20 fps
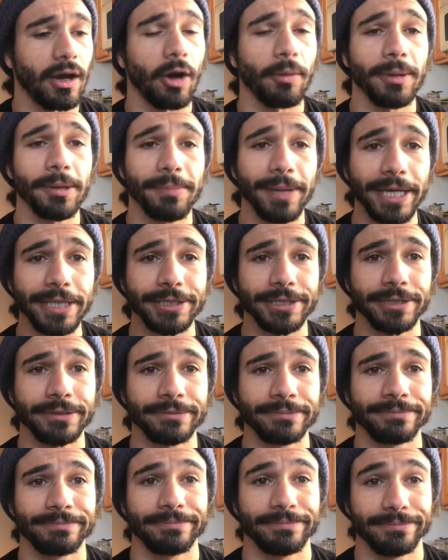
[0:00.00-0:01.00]
I'll be patient.
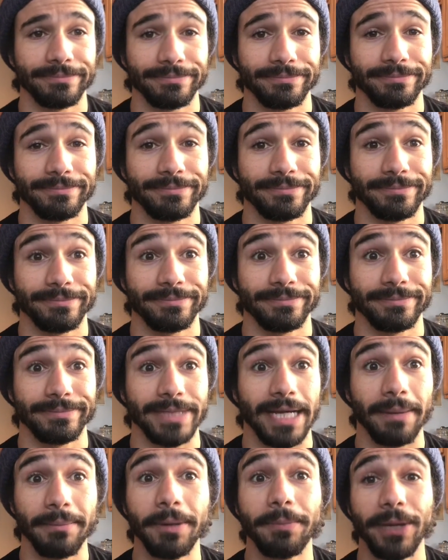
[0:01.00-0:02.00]

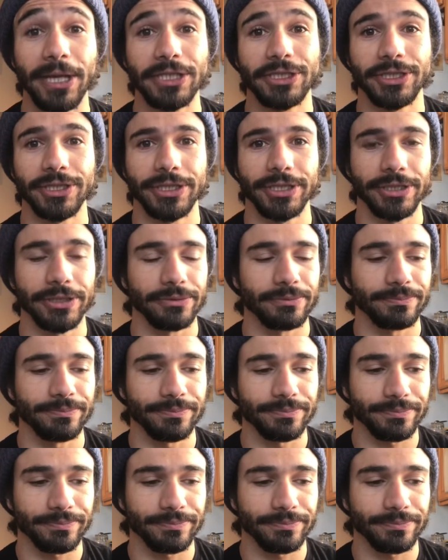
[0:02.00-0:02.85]
I'm a patient dude.